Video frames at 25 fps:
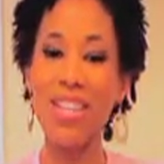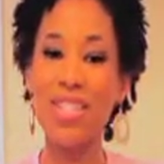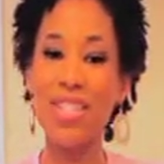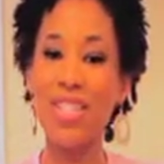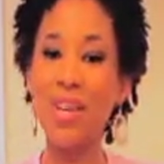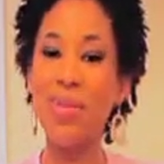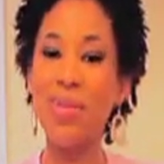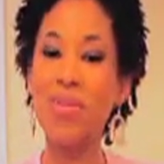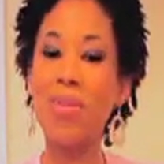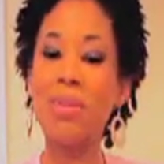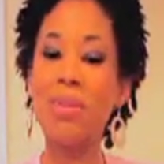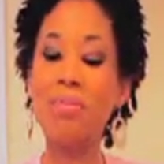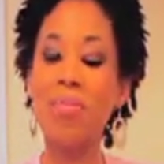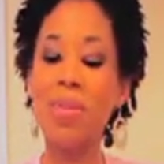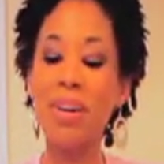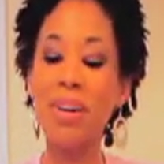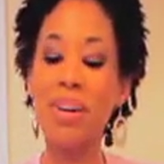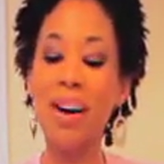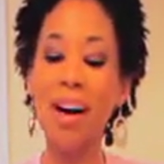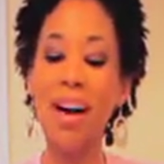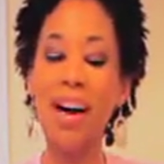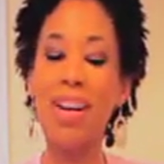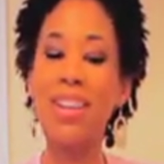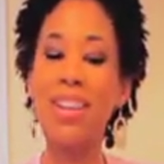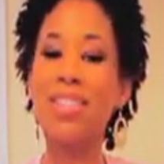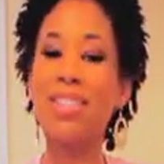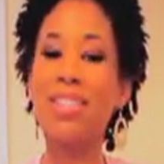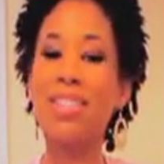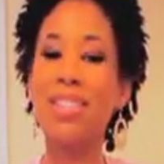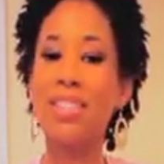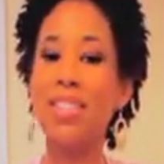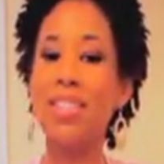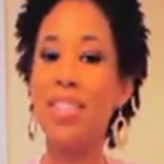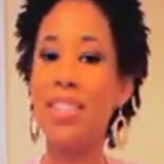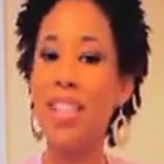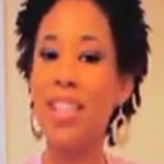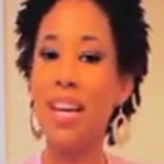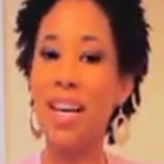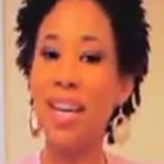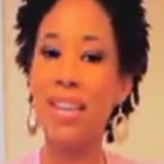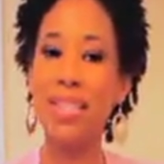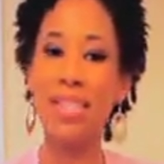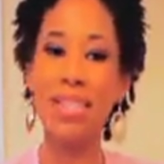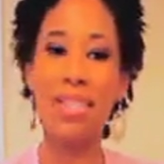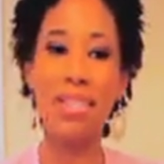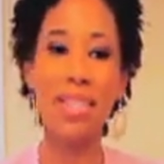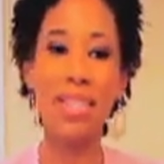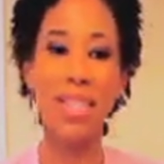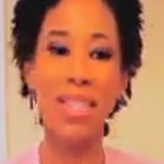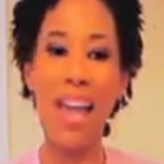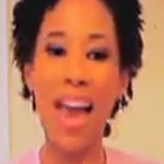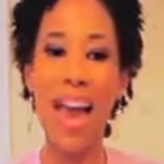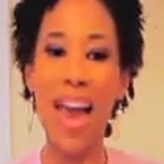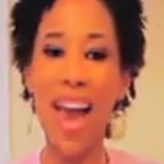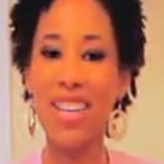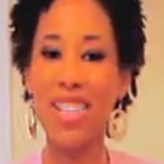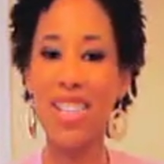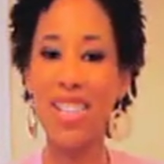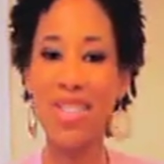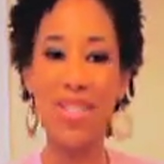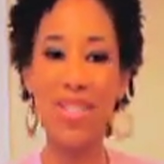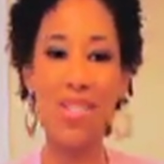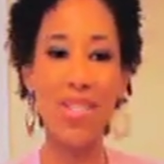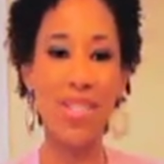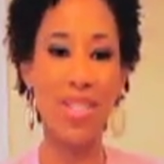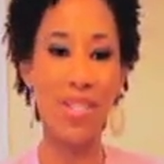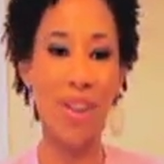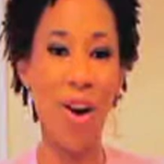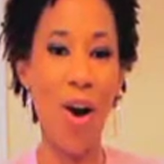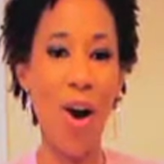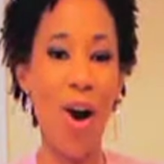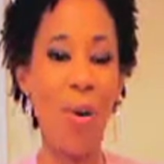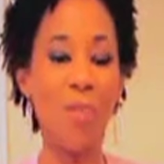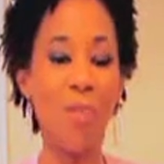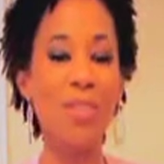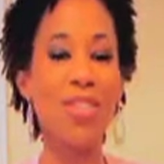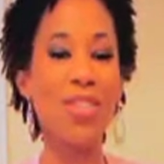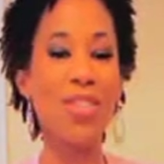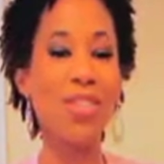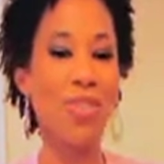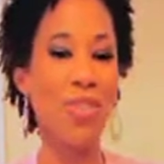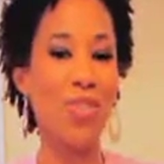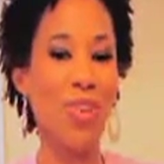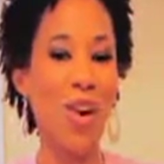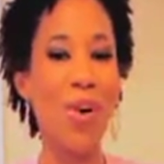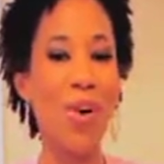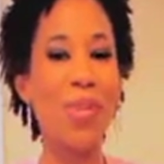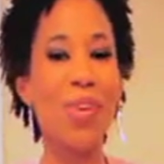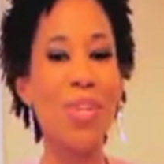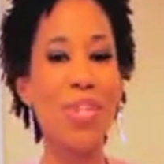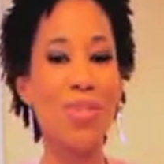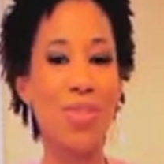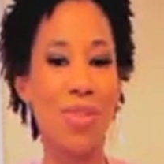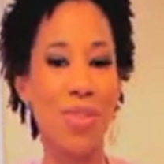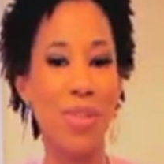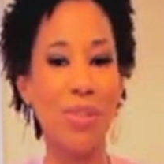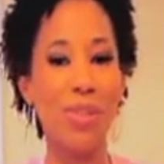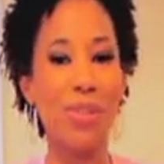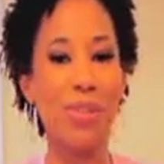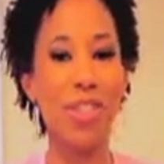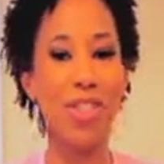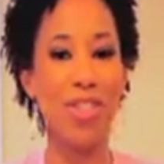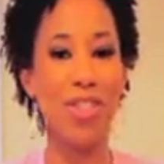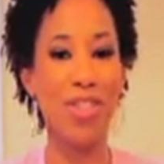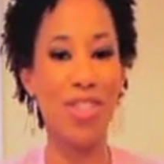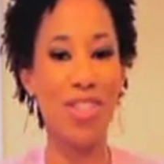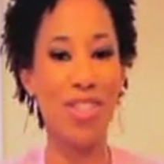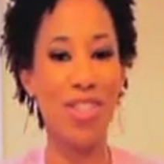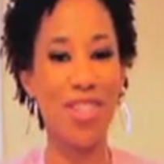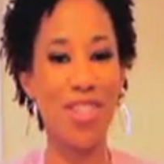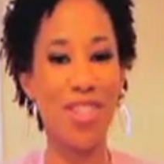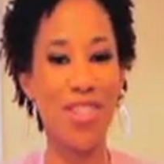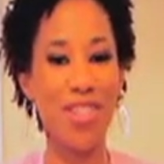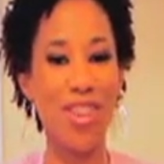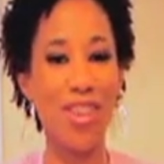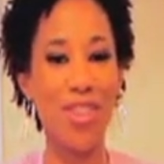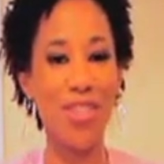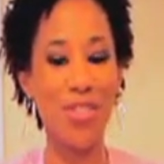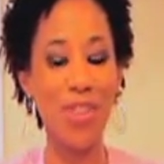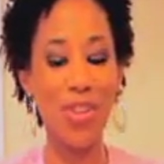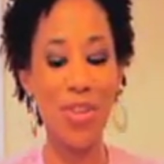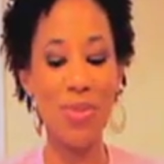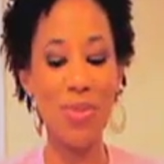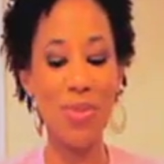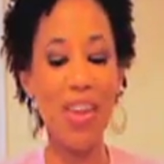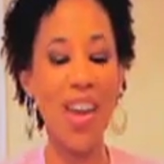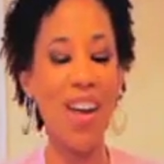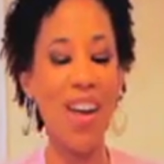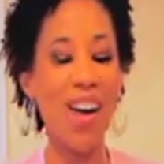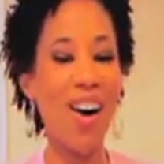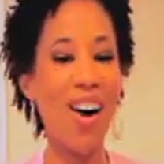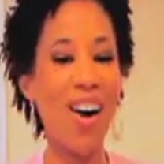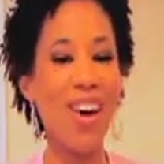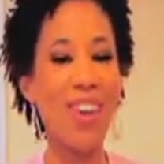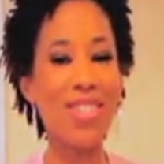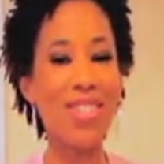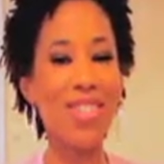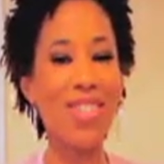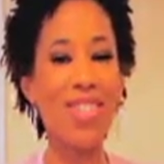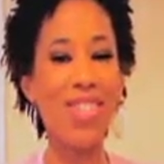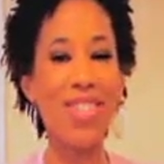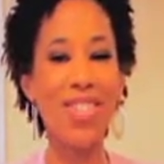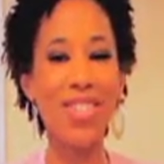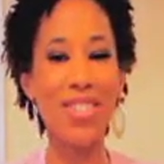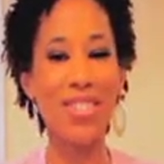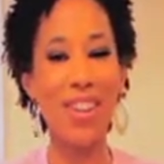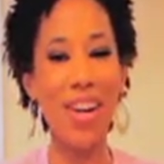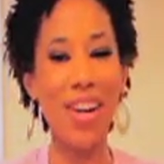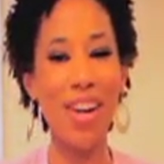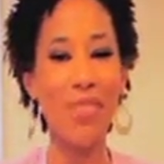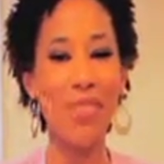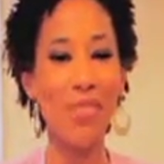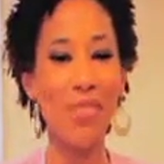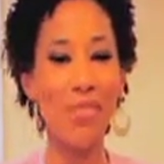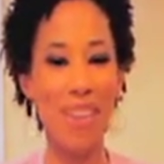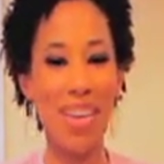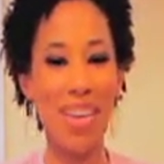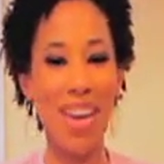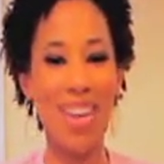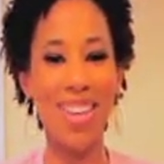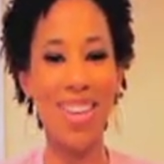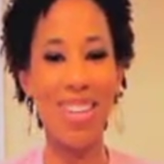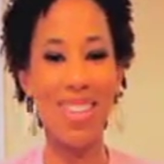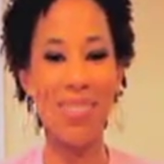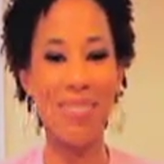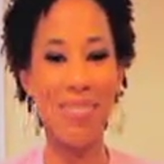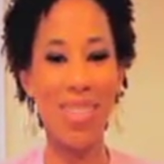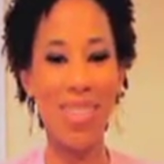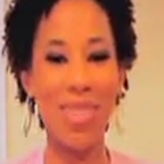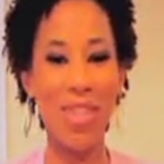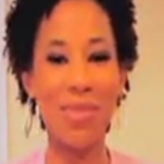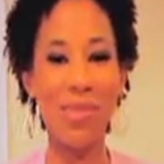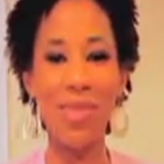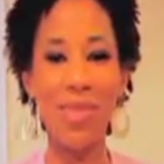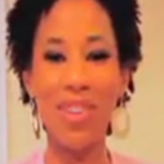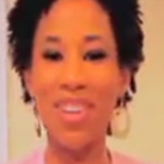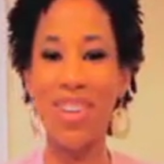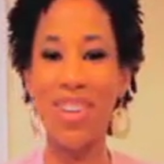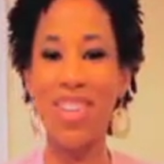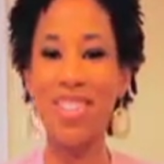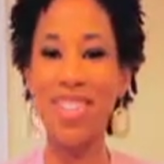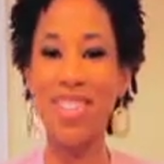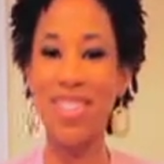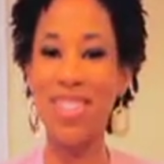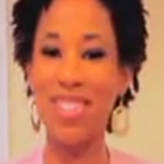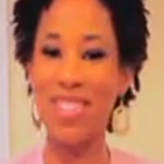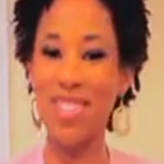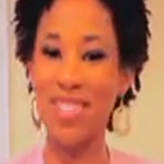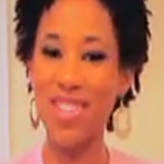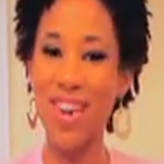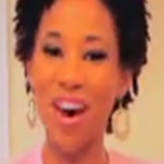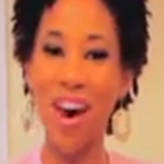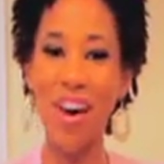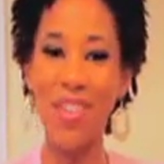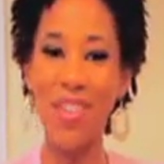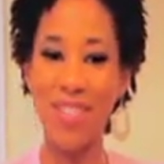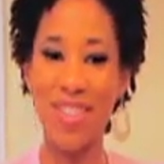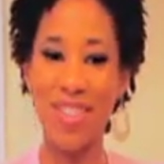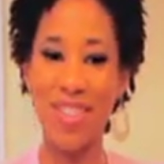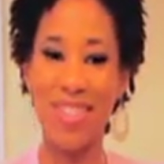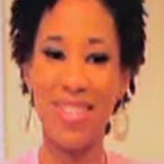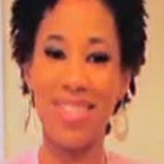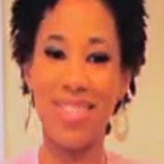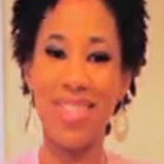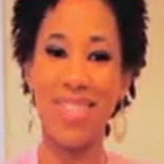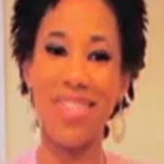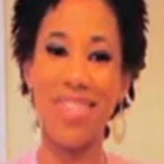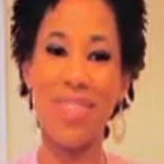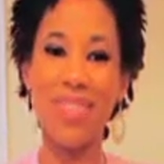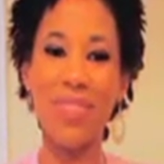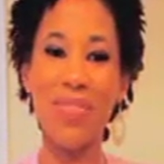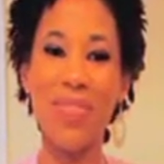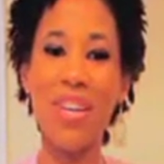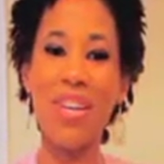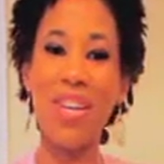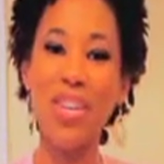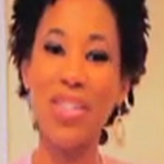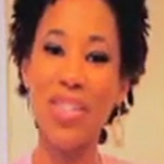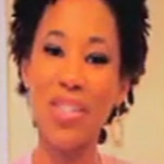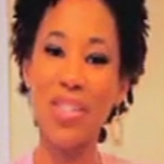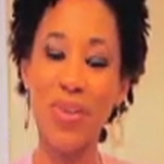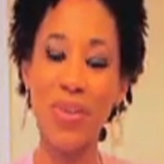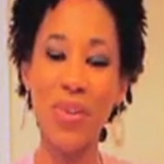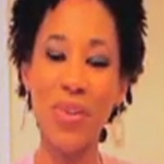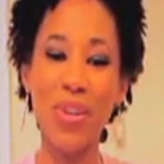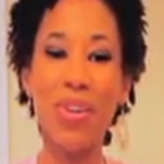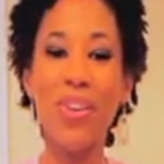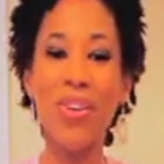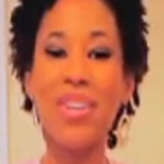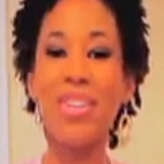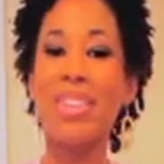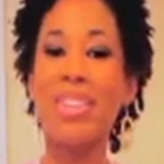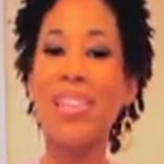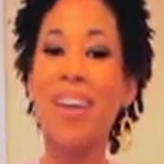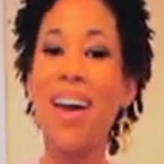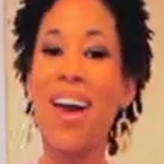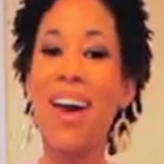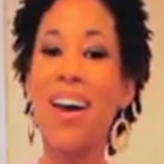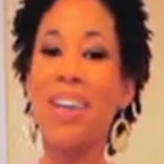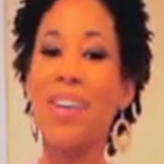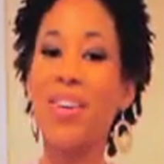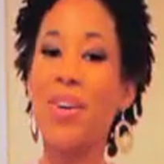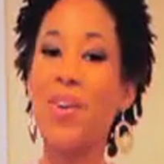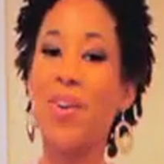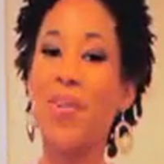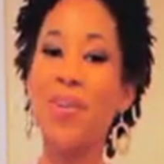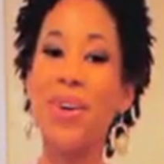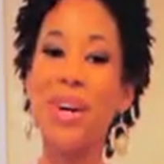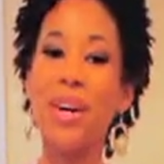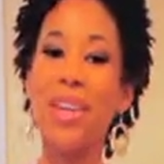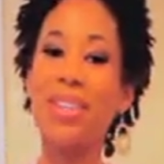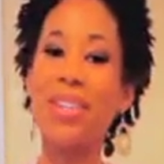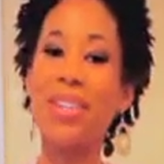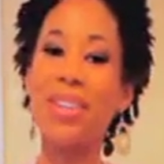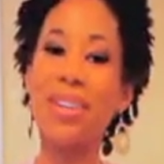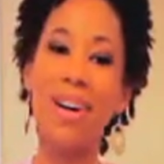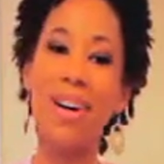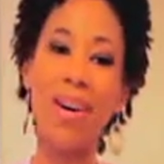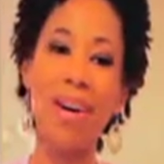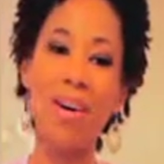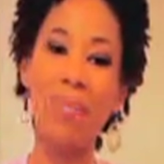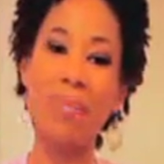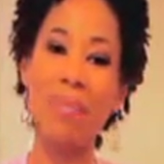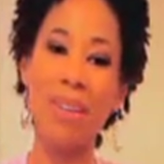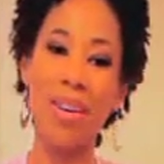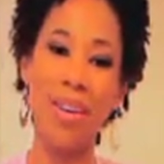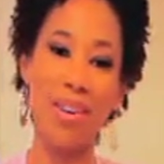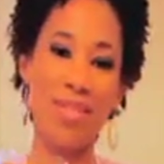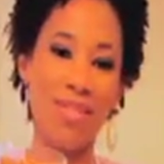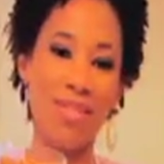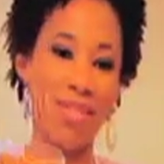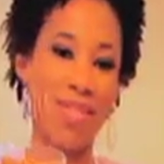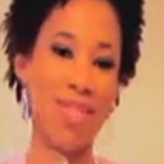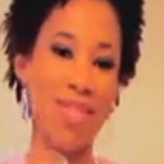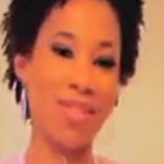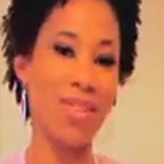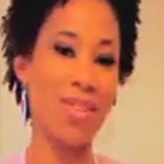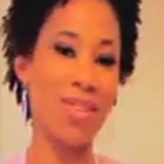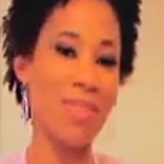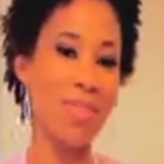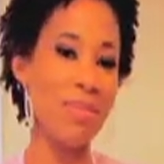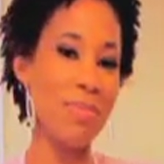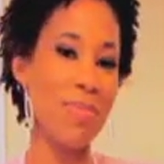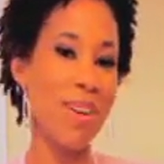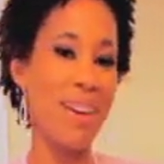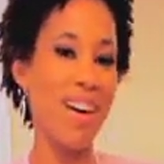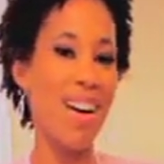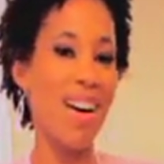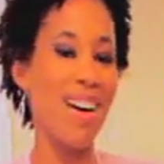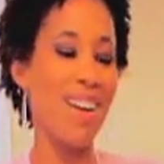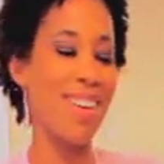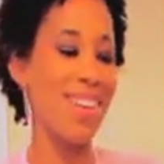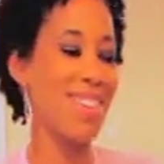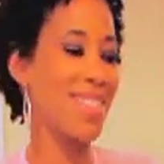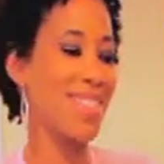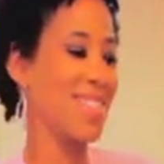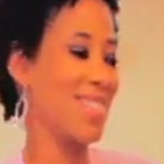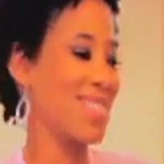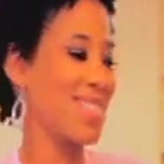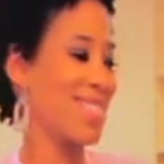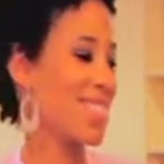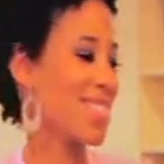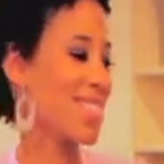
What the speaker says: So with pecans and nuts and cashews and almonds, you always want to be sure to soak them. Also, it's great for making milk because it softens them. So we're going to add our 1 cup of soaked pecans.